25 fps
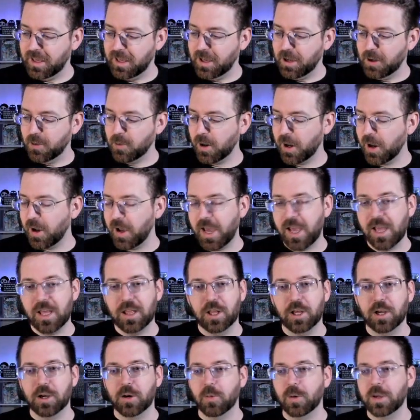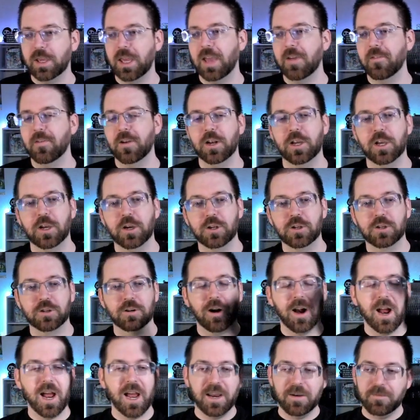Well, hey, look, we gave it a good
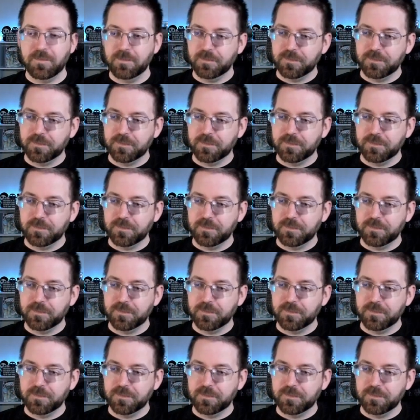try.